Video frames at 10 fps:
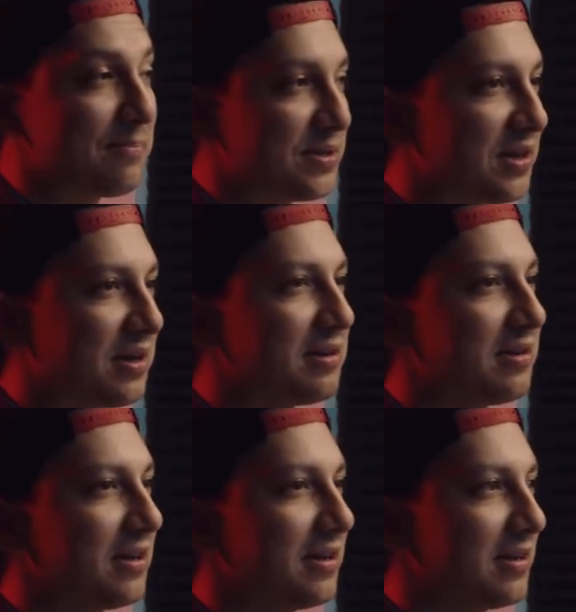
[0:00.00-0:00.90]
can be done.
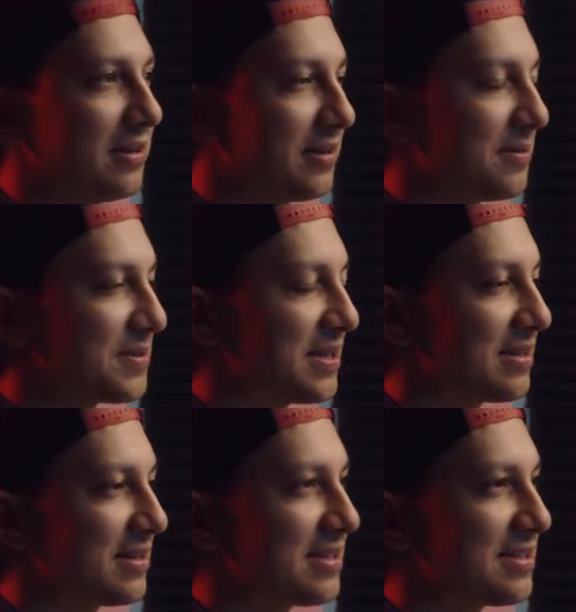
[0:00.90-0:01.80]
You know what I'm
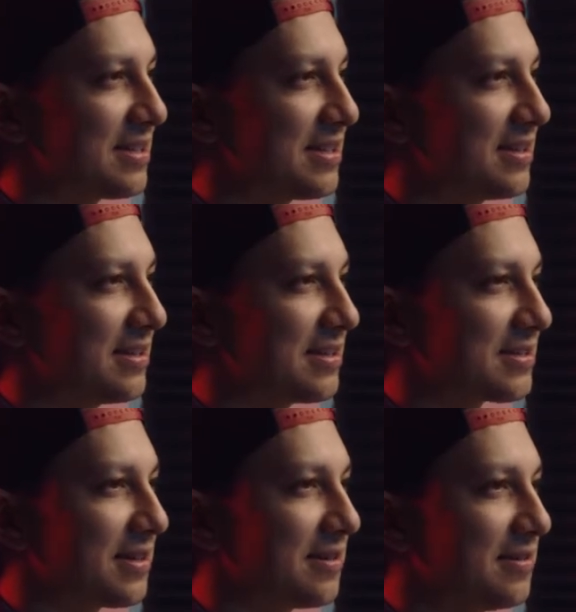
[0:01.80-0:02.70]
saying? That's kind